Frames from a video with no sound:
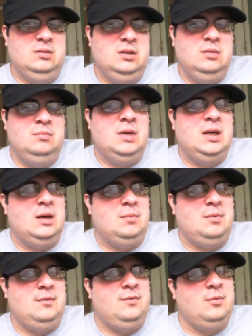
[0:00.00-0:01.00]
It might not
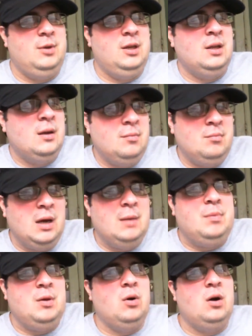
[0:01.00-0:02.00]
be for me, and I might
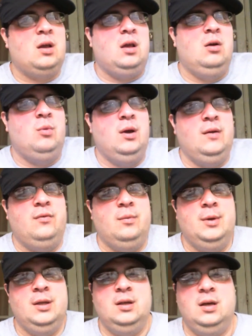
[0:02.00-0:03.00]
be walking away from it.